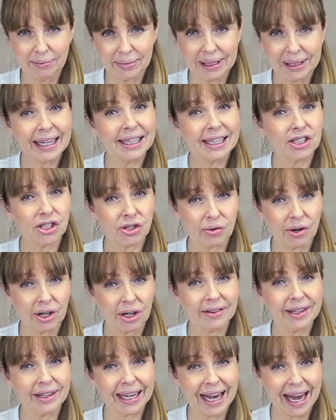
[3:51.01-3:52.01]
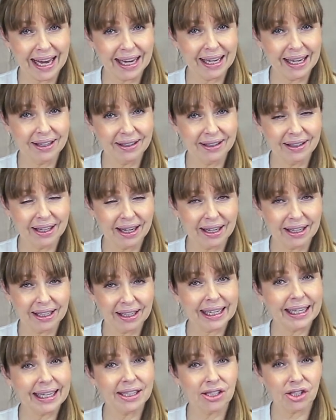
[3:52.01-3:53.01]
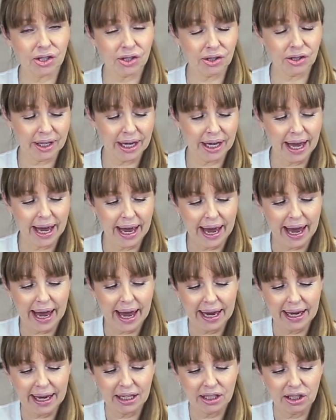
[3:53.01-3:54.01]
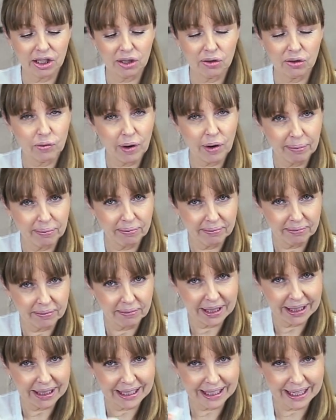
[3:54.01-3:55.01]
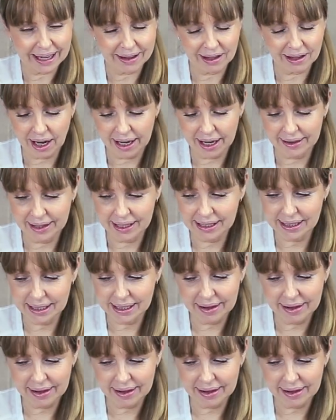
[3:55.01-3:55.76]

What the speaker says: cleanser on it, the K cleanser, and rubbed it together like this.